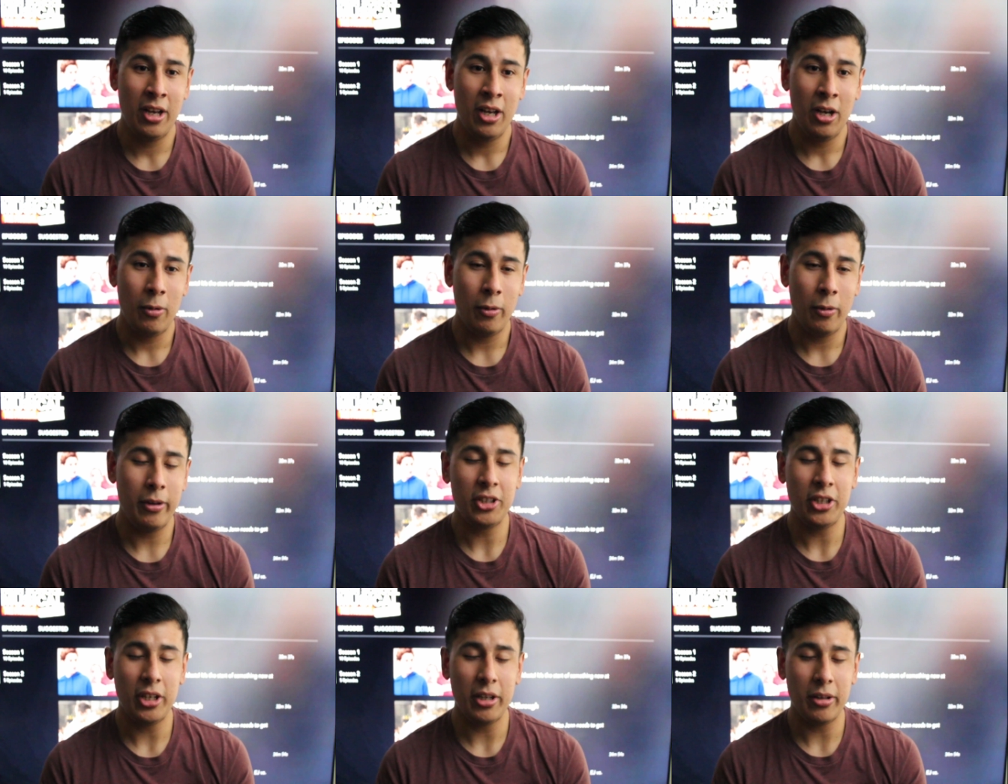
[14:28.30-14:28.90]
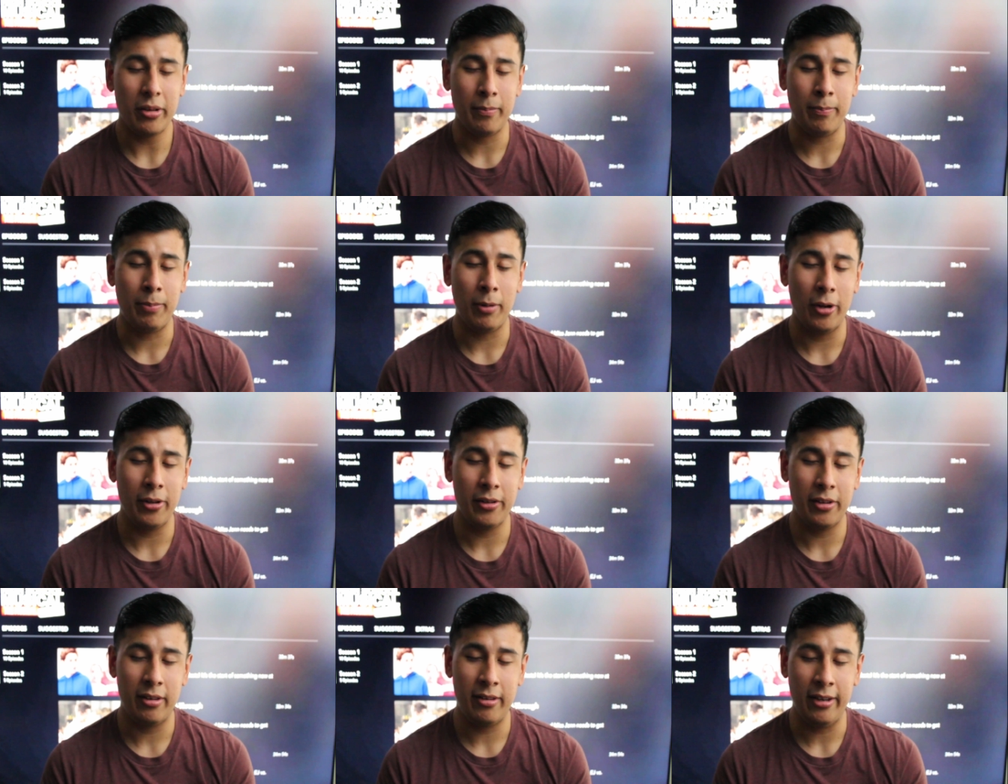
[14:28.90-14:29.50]
well, she doesn't
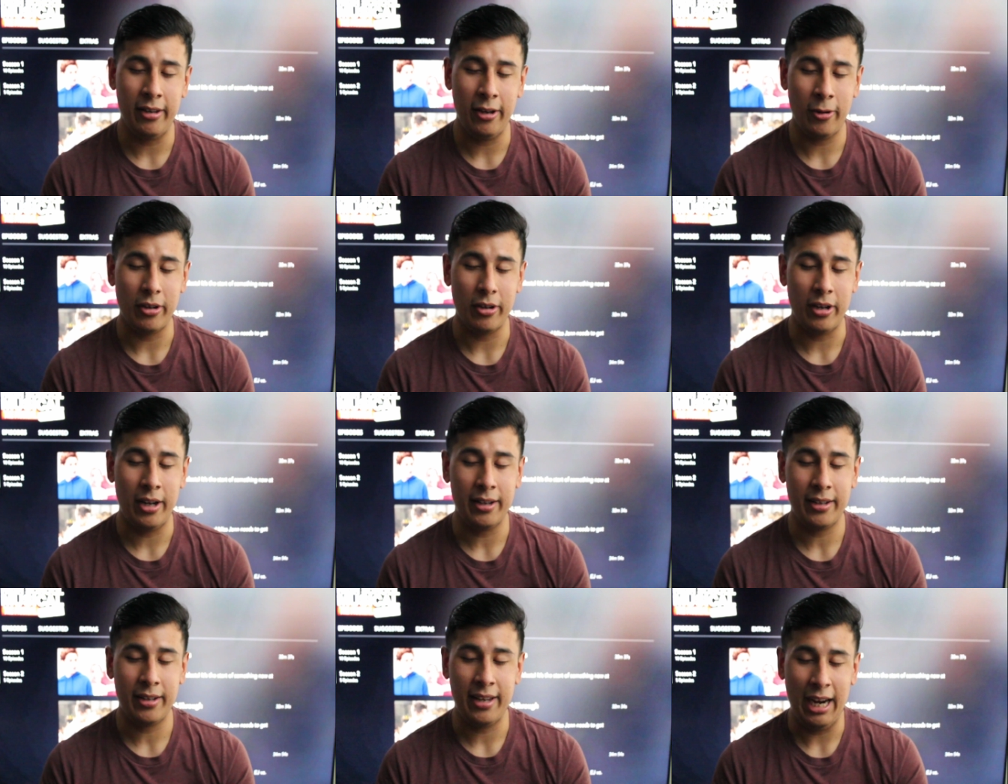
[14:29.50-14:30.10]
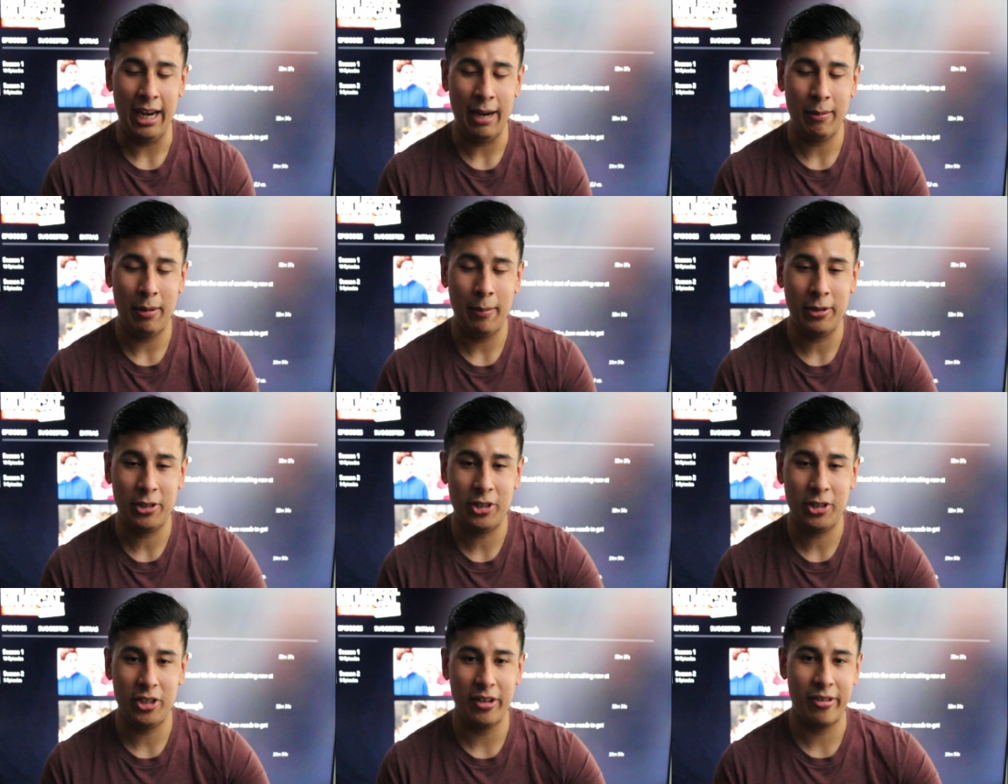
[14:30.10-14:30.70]
bawl into tears on camera,
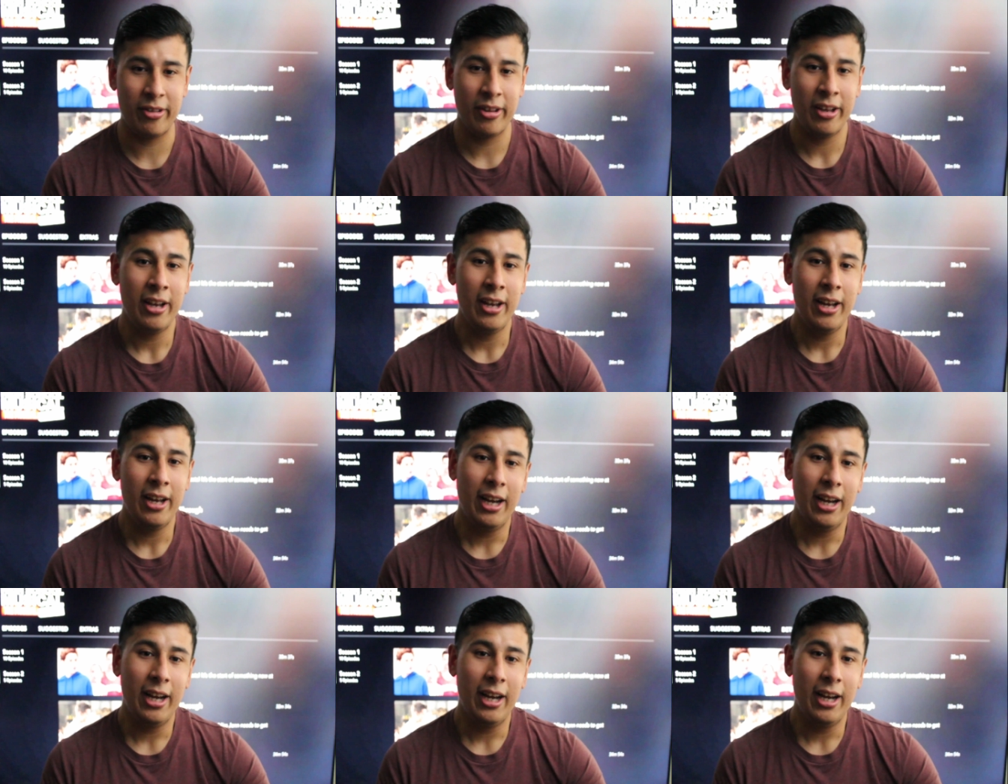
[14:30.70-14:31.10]
but she just